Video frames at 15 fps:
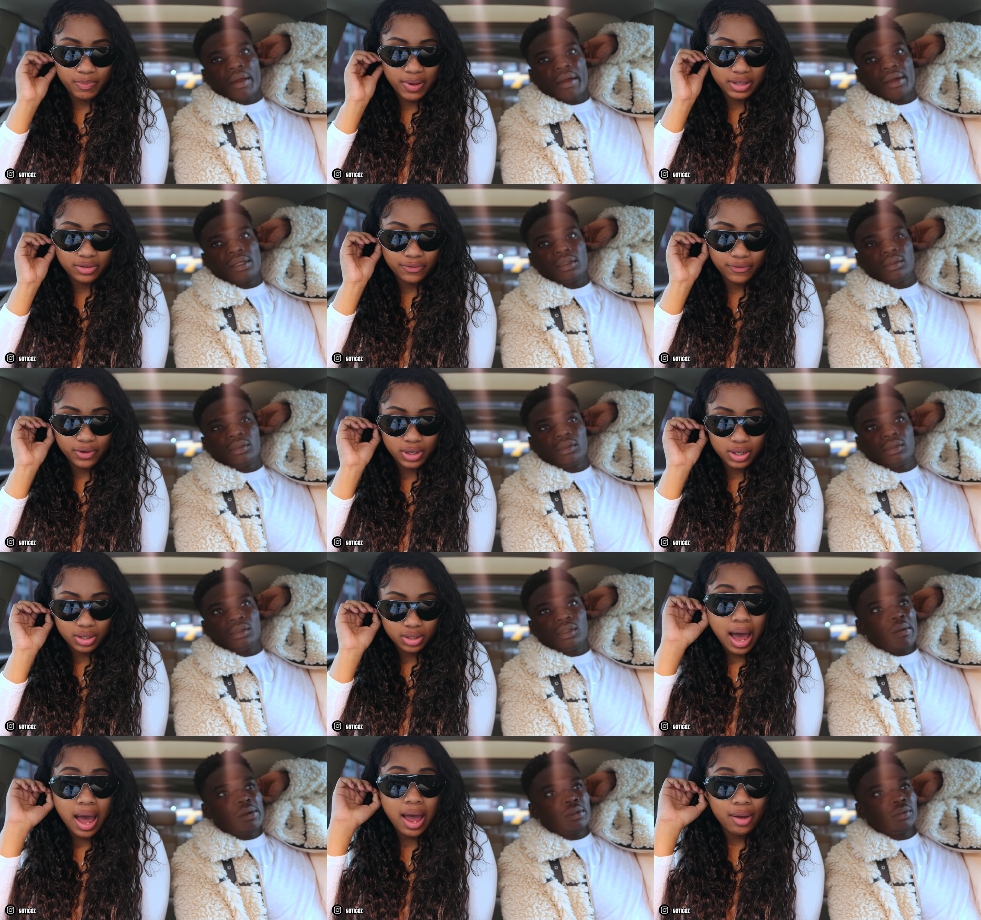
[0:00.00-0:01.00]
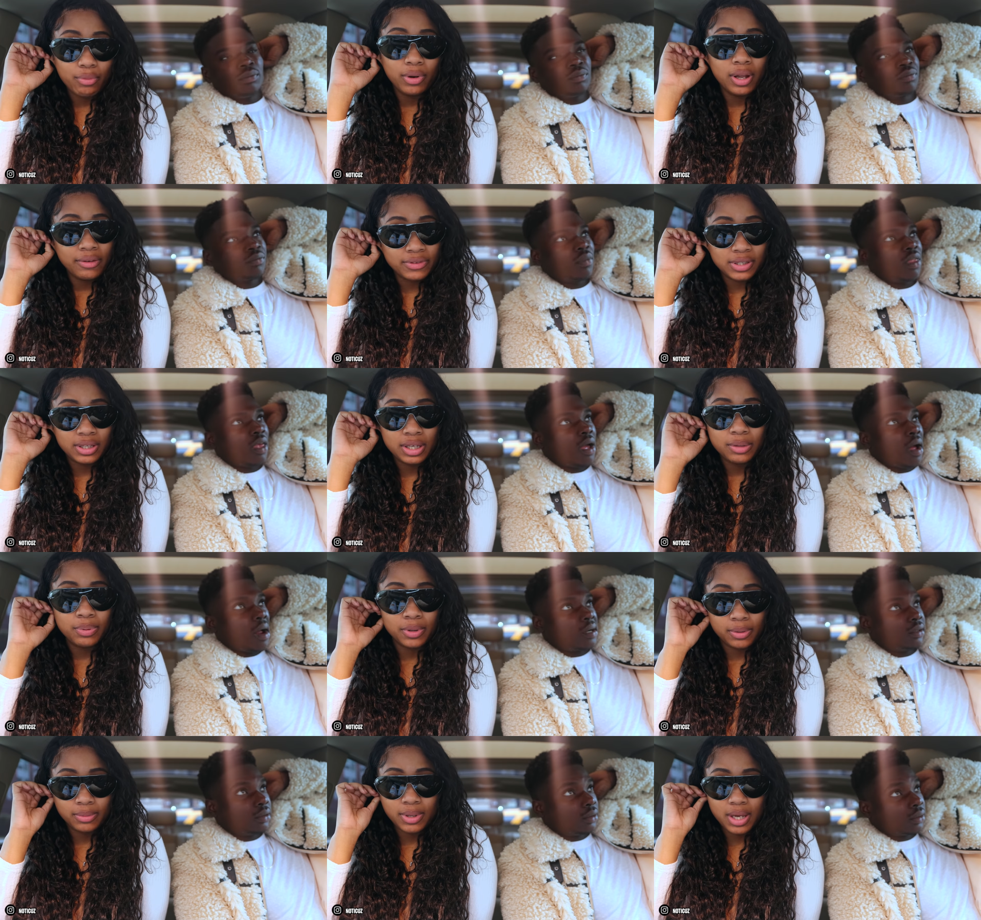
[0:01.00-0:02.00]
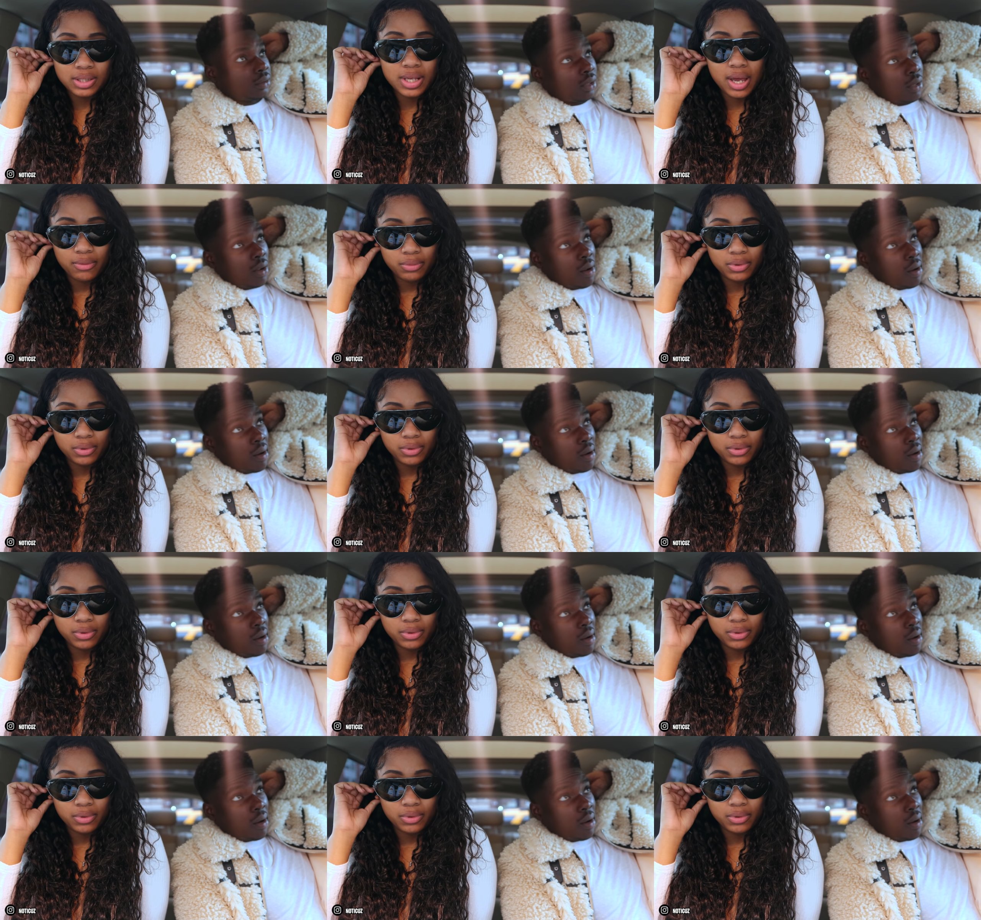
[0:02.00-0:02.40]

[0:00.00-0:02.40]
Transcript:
Speaker 1: best friend. I, I would love to keep him. Yes, I